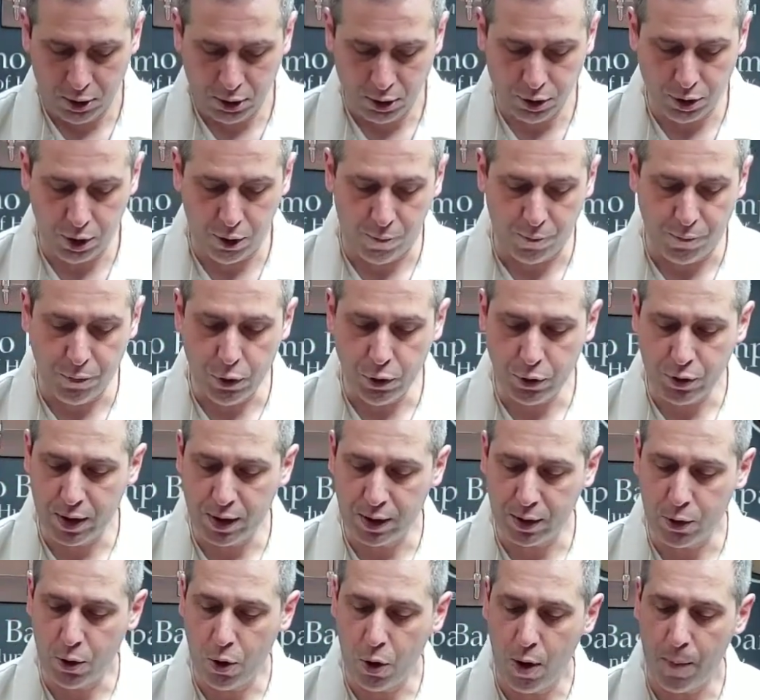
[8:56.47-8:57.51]
So if you can
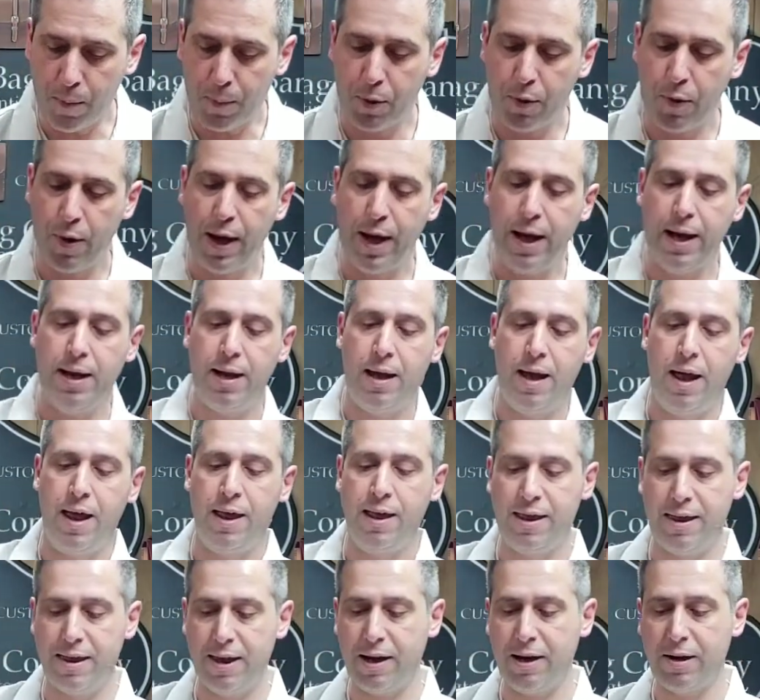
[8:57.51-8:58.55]
incorporate
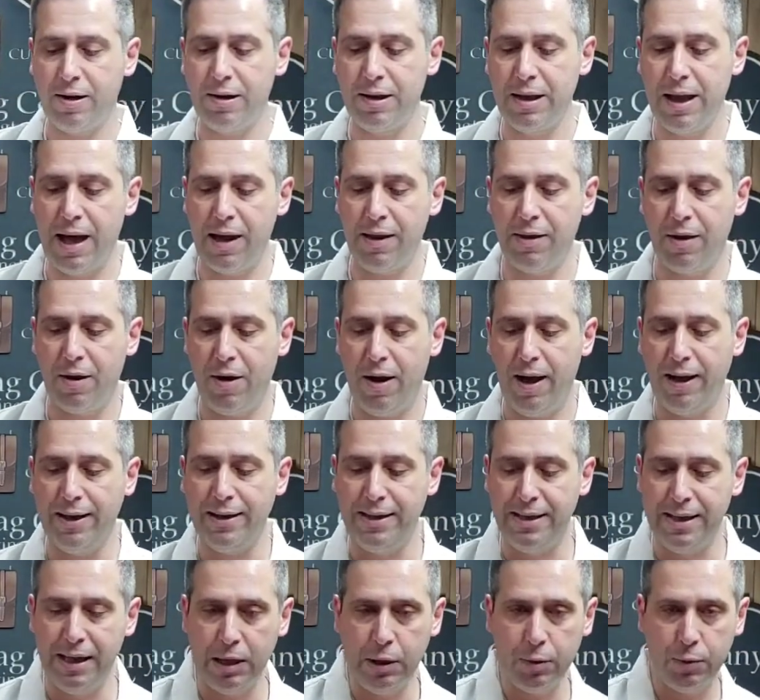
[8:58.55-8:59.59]
thicker leather
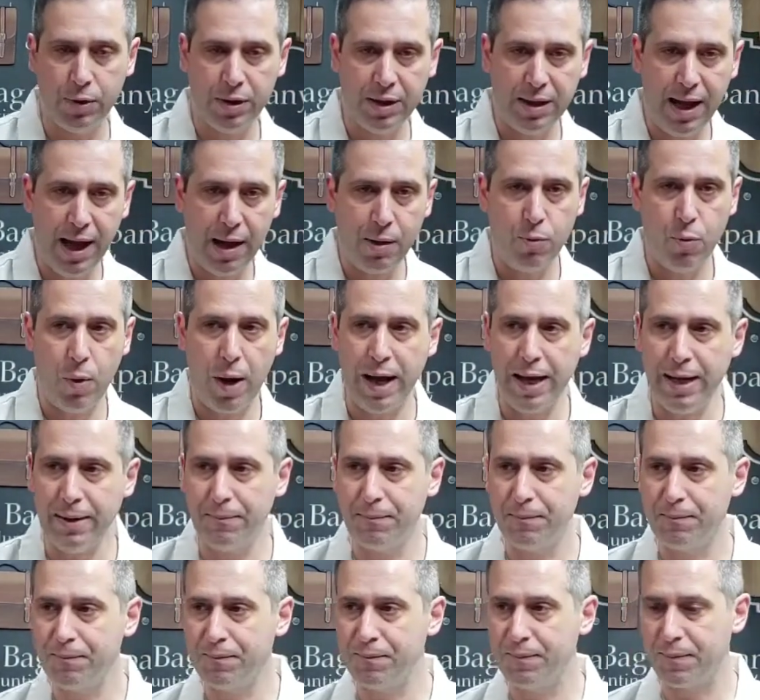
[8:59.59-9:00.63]
and deal with that weight,
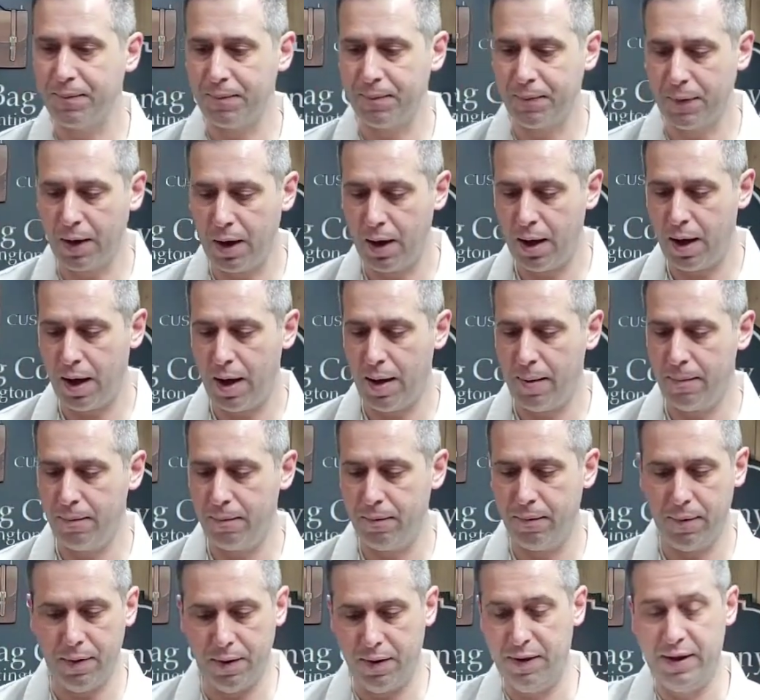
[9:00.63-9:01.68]

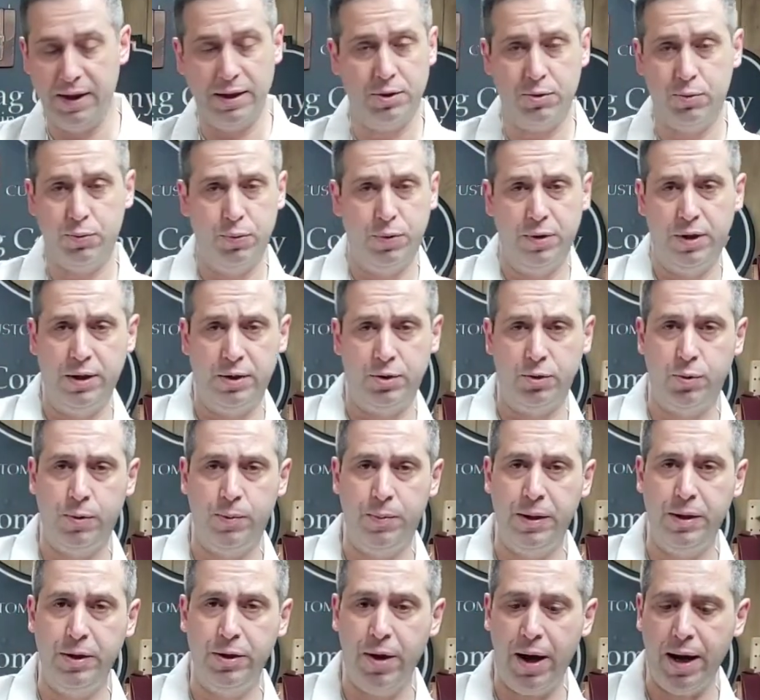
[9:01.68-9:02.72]
this would
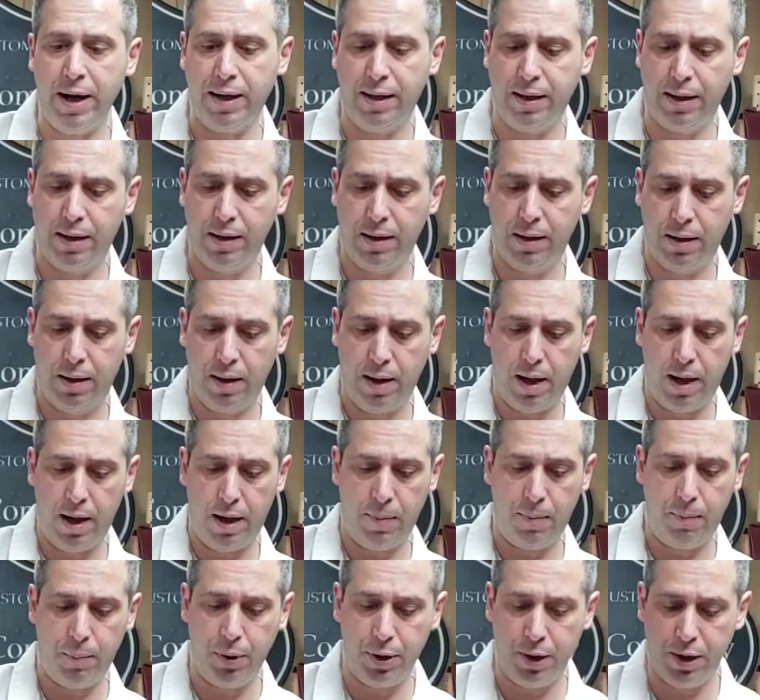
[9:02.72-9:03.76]
be great.
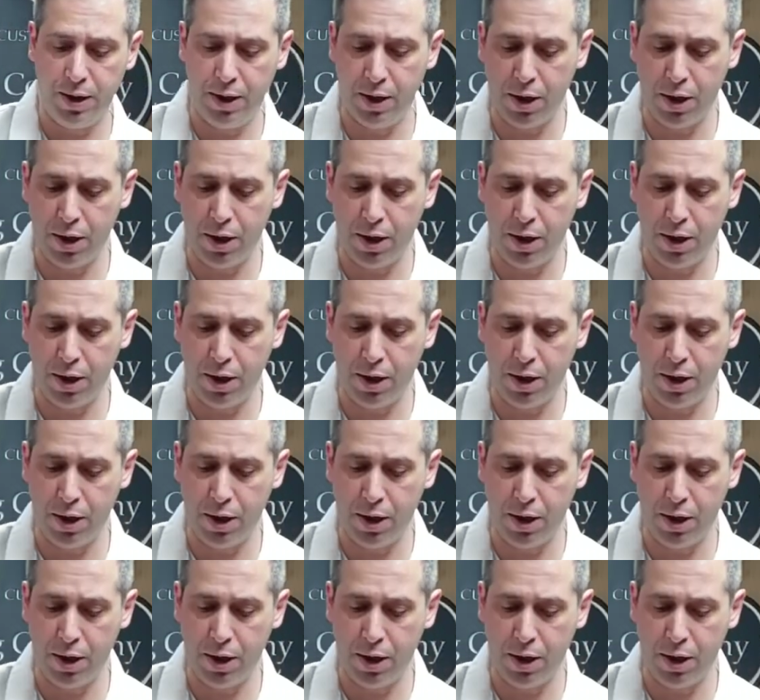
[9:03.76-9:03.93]
Putting